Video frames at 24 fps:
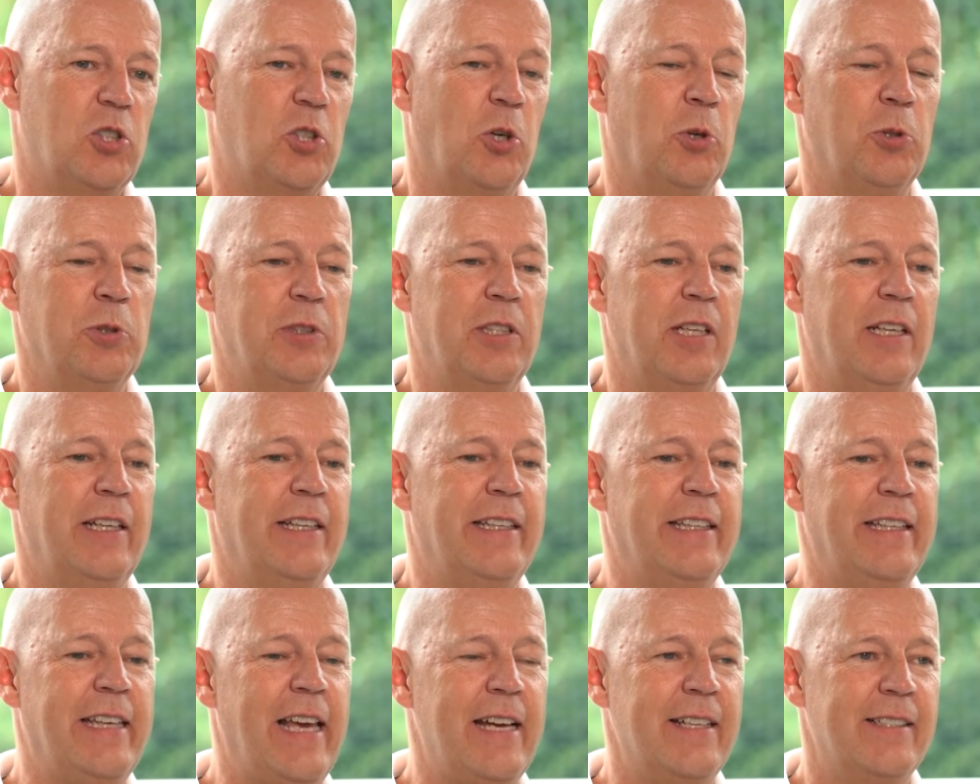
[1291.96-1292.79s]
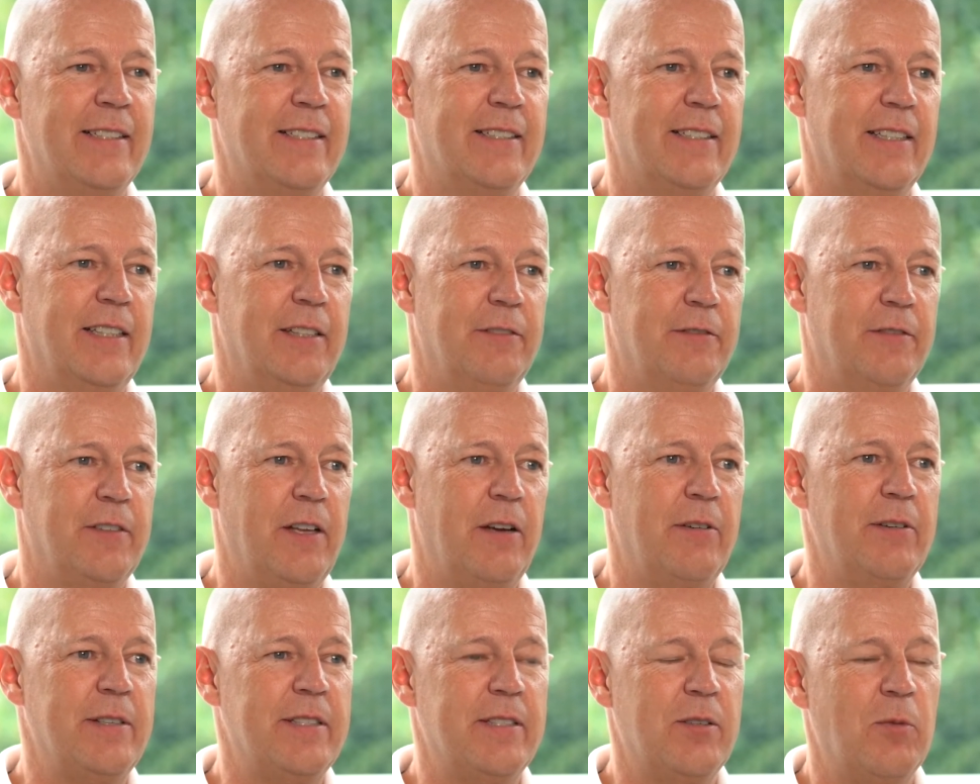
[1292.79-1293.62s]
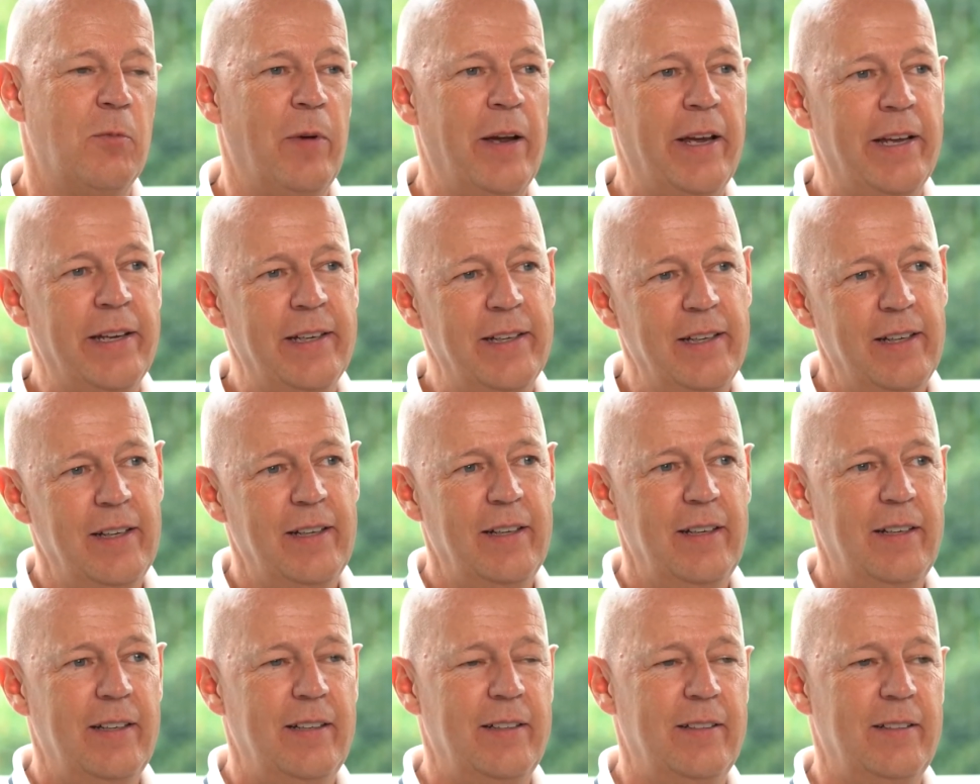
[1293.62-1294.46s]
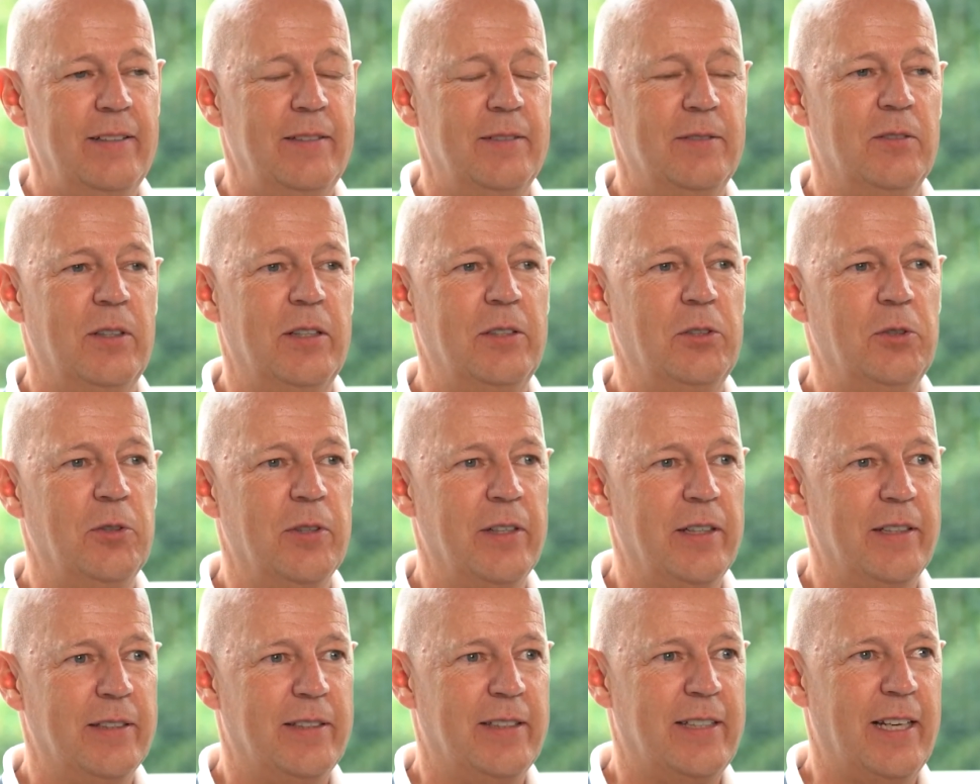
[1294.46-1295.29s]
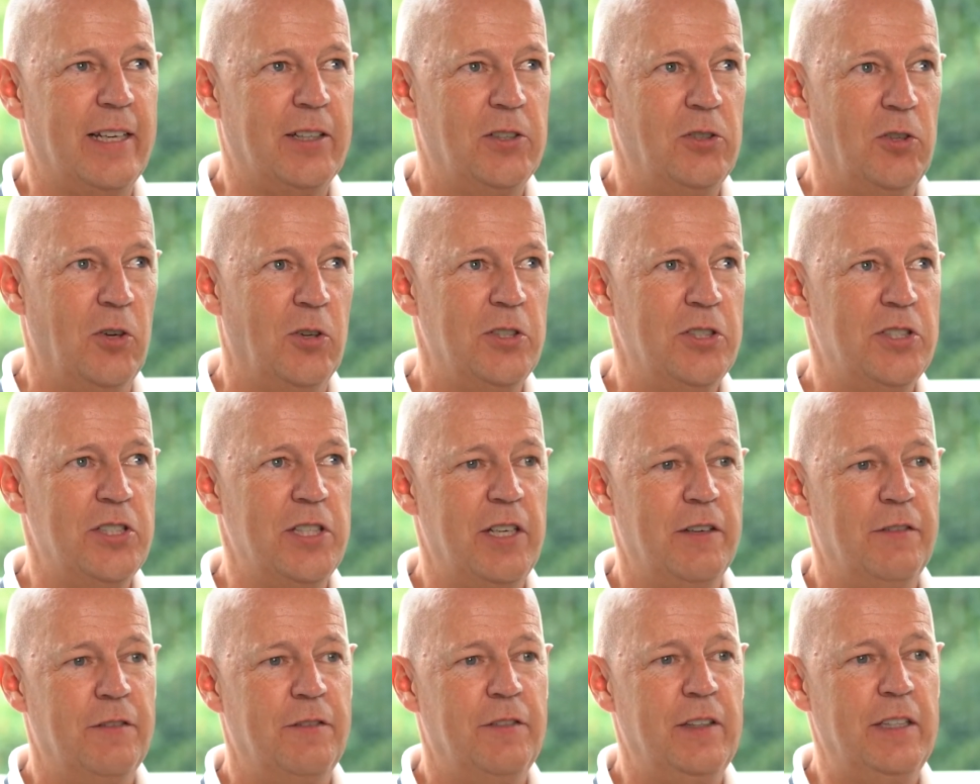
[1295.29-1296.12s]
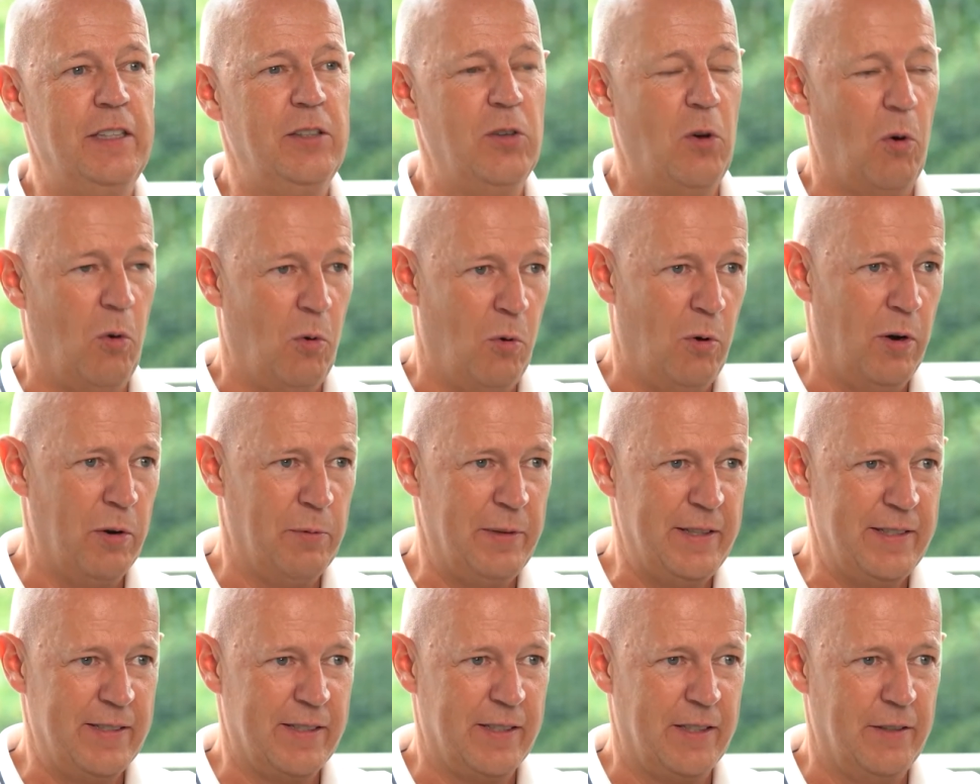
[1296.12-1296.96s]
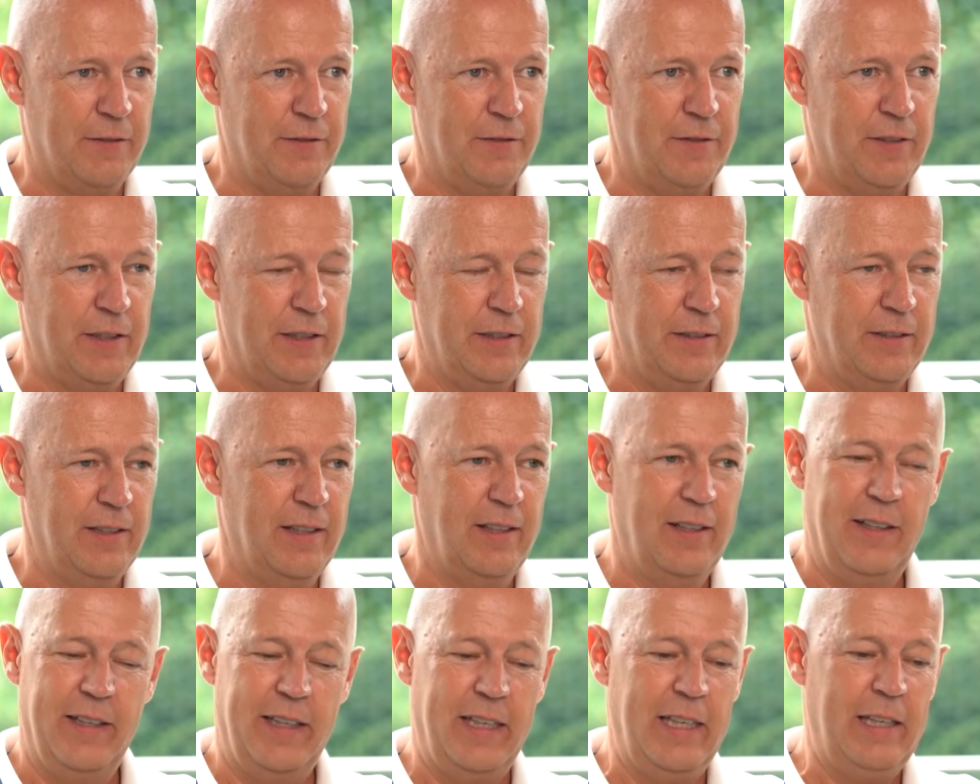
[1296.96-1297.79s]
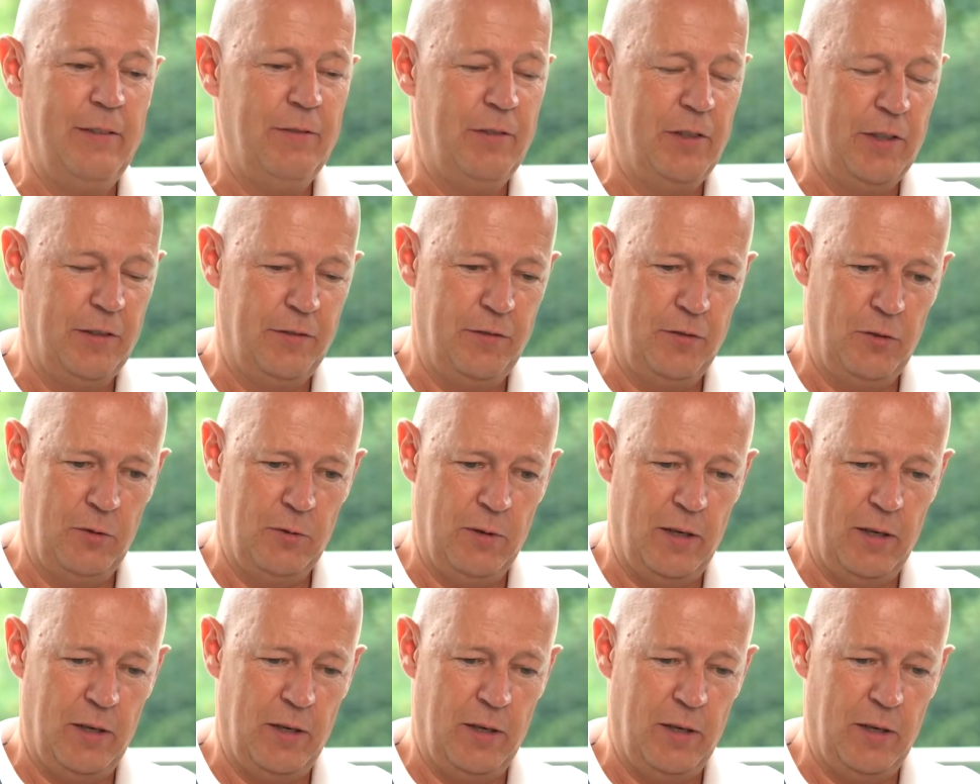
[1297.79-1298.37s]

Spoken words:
totally yes, if there is a way, and you are technology affine or risk affine, even if you